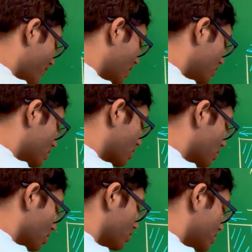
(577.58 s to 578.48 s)
values are
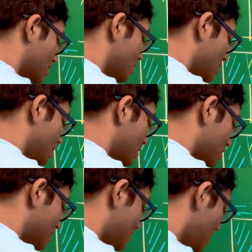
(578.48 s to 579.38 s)
close
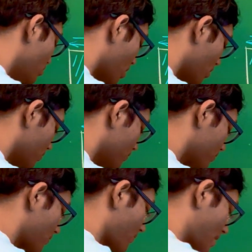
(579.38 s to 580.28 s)
to zero.
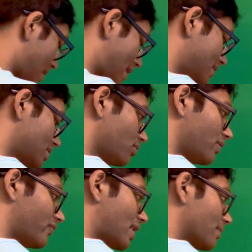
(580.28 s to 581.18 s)
And so if I